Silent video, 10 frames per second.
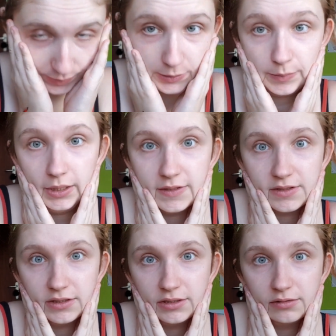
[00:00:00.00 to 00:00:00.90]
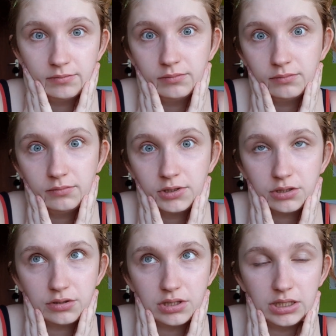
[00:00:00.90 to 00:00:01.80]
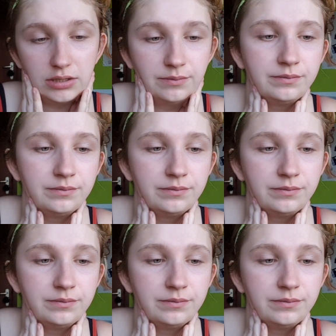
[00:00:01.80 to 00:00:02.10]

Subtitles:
been a blessing, seriously.